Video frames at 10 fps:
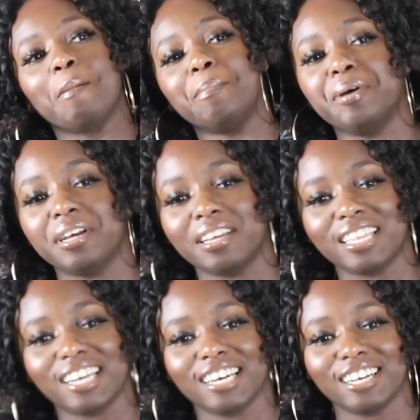
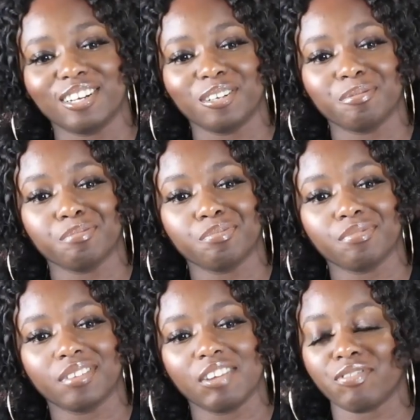But
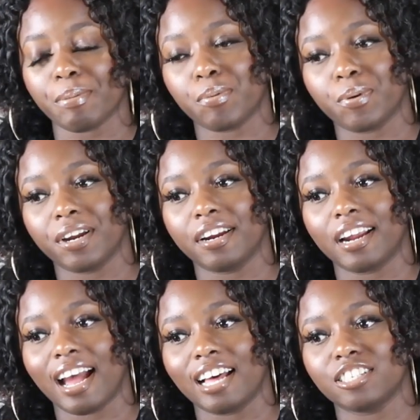in
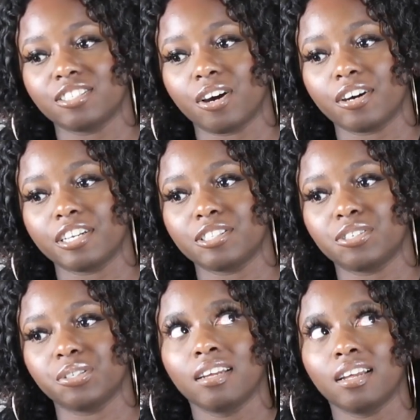February, I
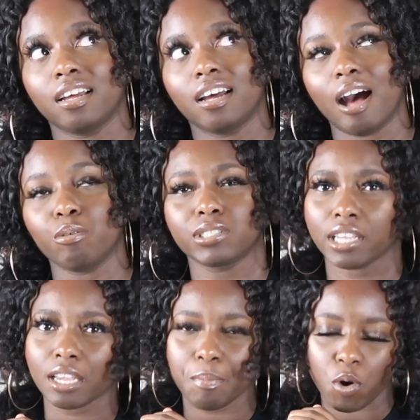was
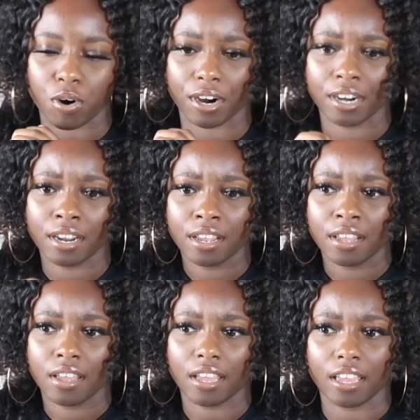cooking more,
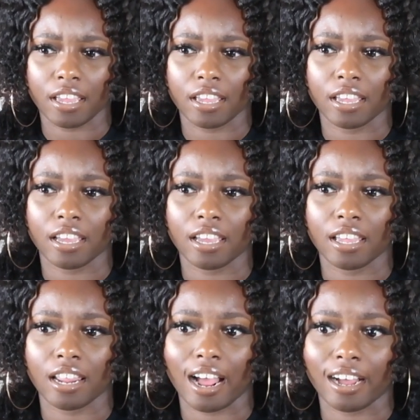
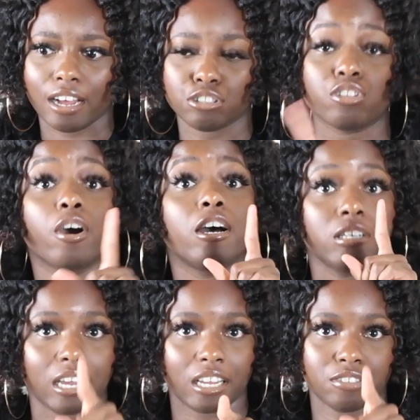and
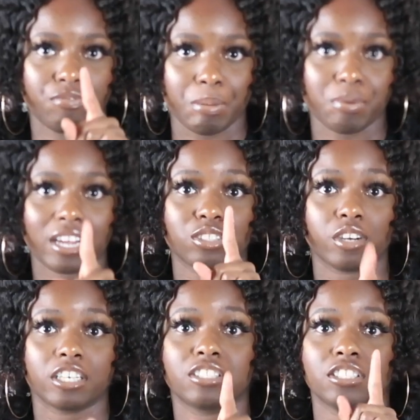February I
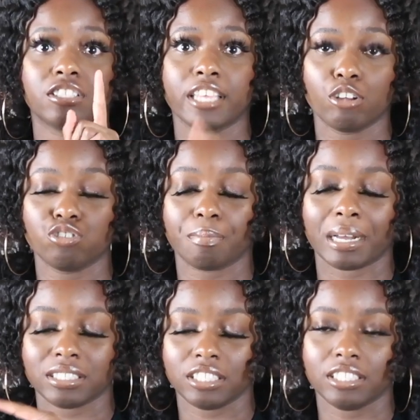started to schedule
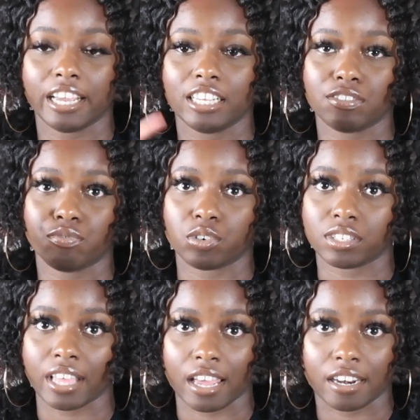my cheat days for
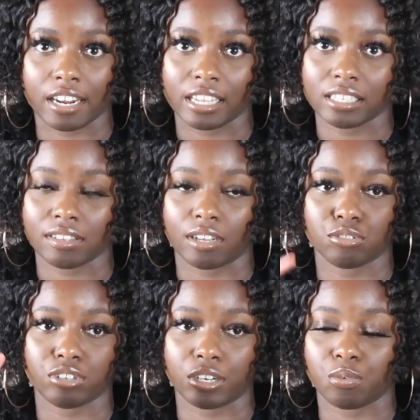Saturdays. So I
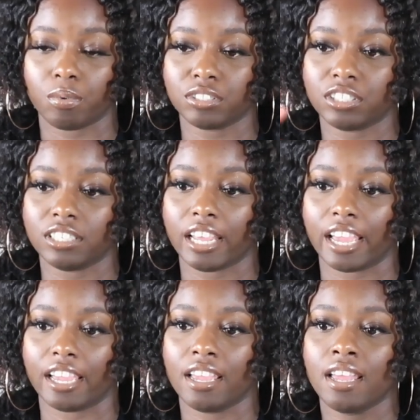was trying to do one cheat
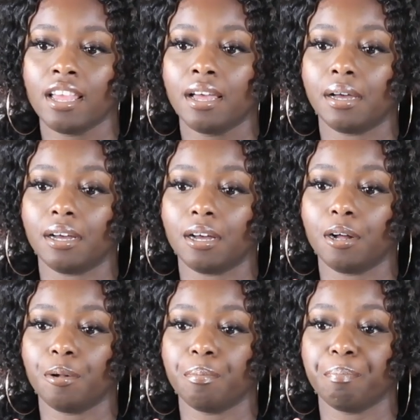day.
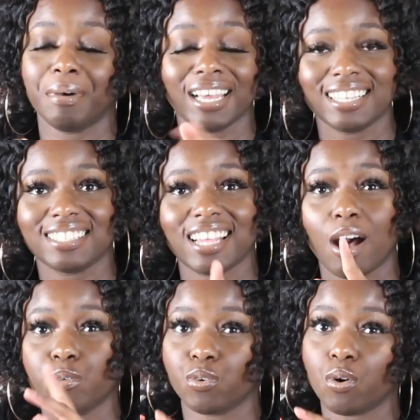But
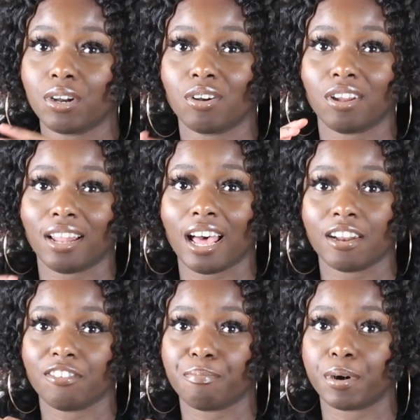I was going on a
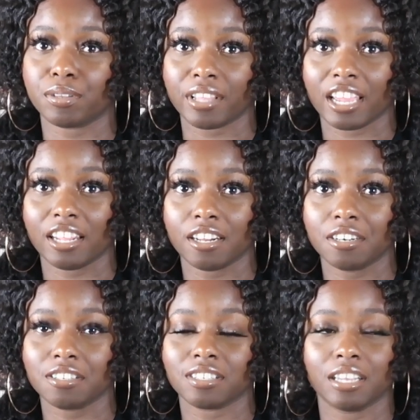lot of birthday
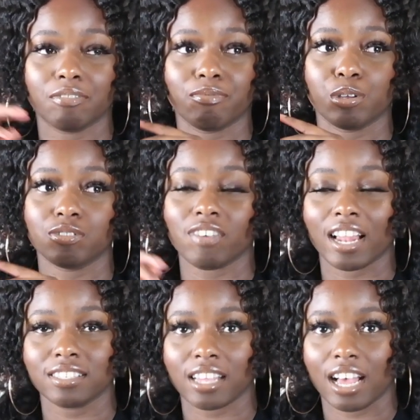dinners, and it was
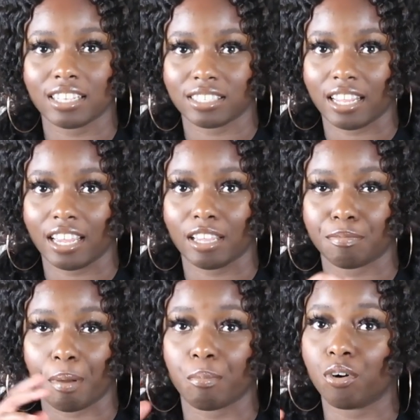Valentine's Day,
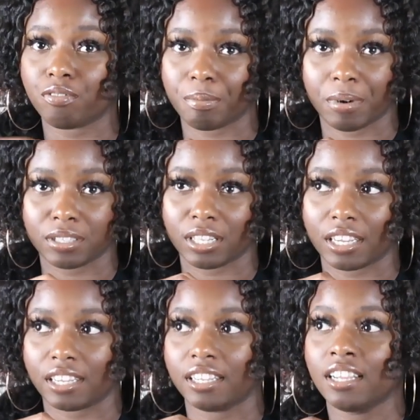it was my boyfriend's
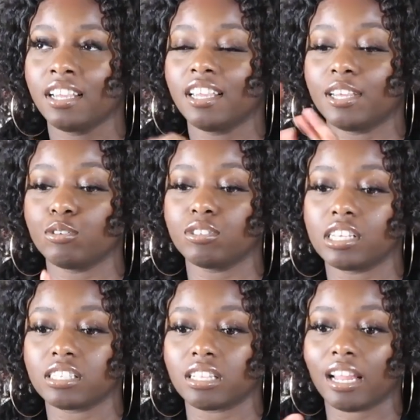birthday. It was
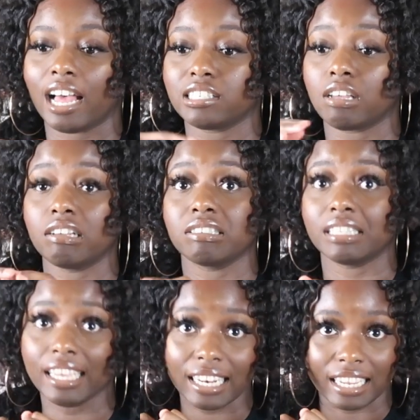just a lot, so I was
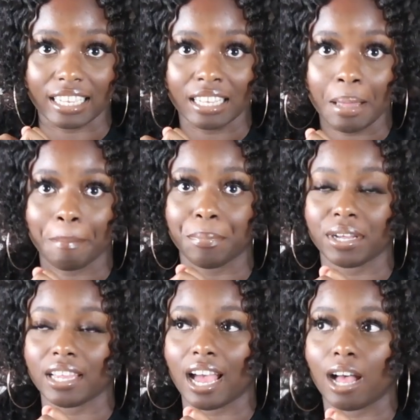eating,
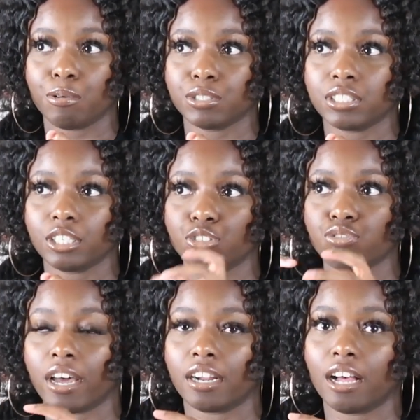but I was still
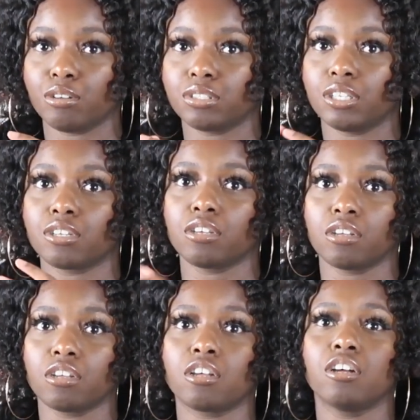
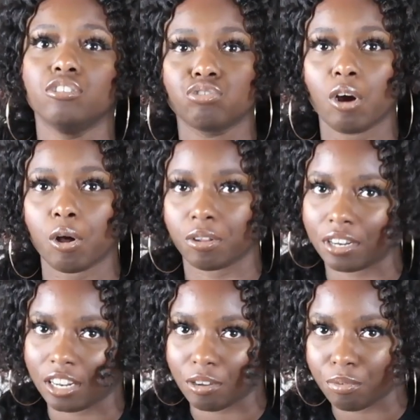
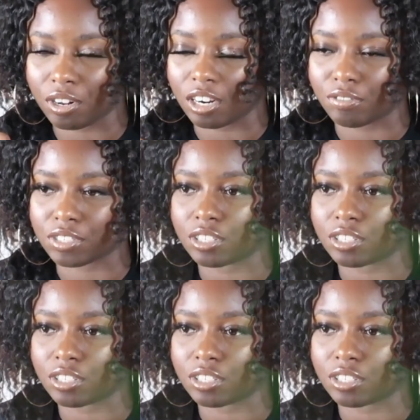controlling it or whatever.